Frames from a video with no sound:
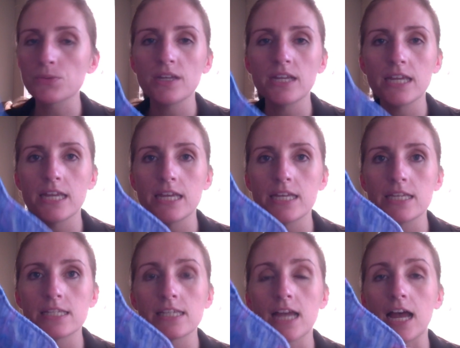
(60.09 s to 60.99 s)

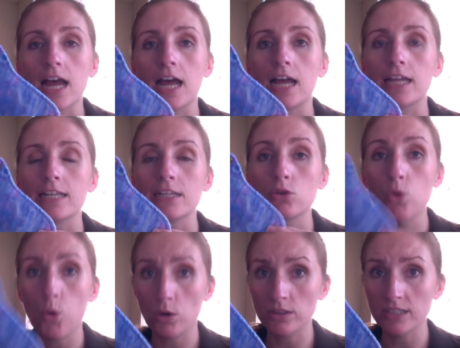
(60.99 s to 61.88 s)
is
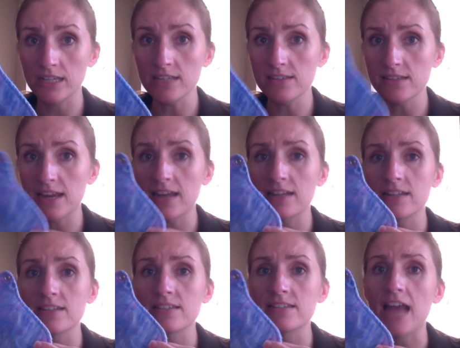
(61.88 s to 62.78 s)
coreless, and it
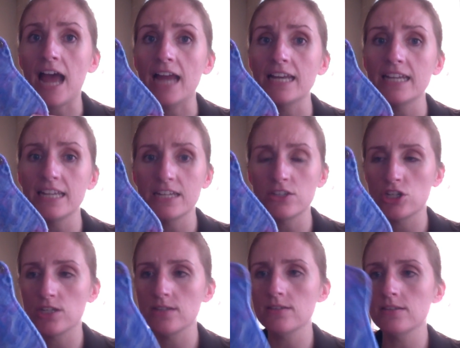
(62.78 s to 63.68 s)
is 9
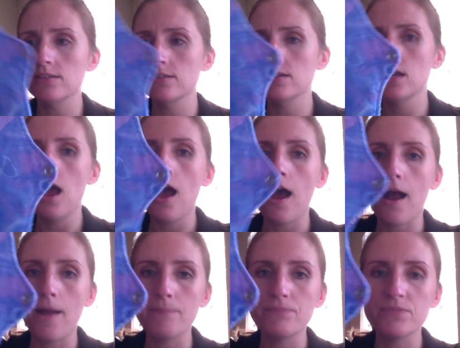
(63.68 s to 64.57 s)
inches.
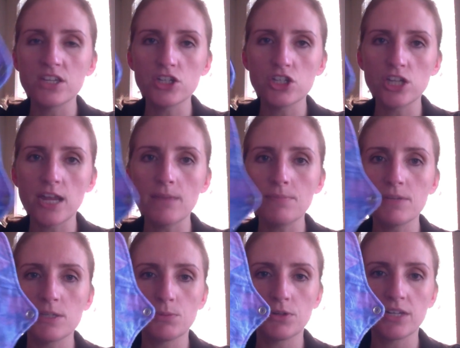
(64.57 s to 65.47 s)
This shape
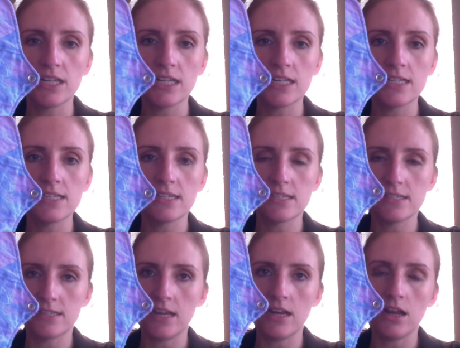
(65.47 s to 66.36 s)
is pretty
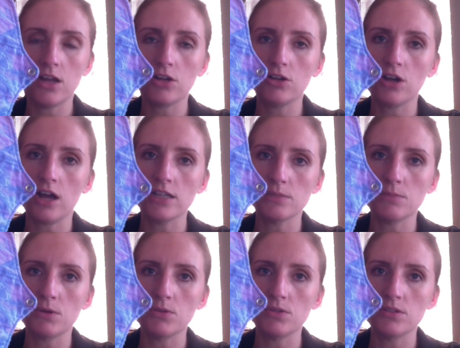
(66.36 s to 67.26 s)
consistent across
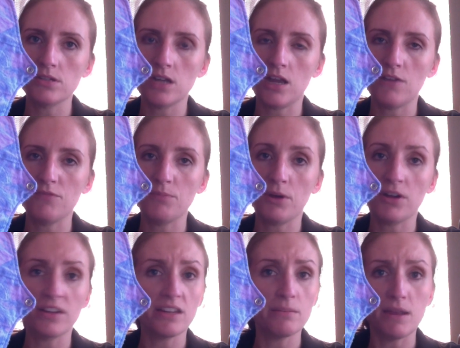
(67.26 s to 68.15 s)
most of
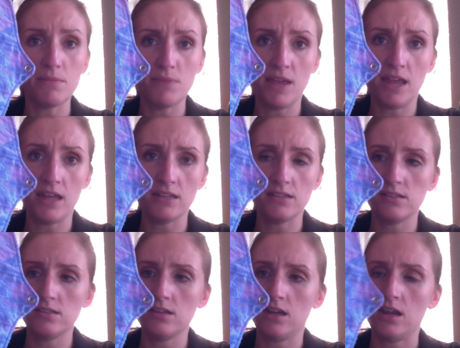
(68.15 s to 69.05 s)
Party in My Pants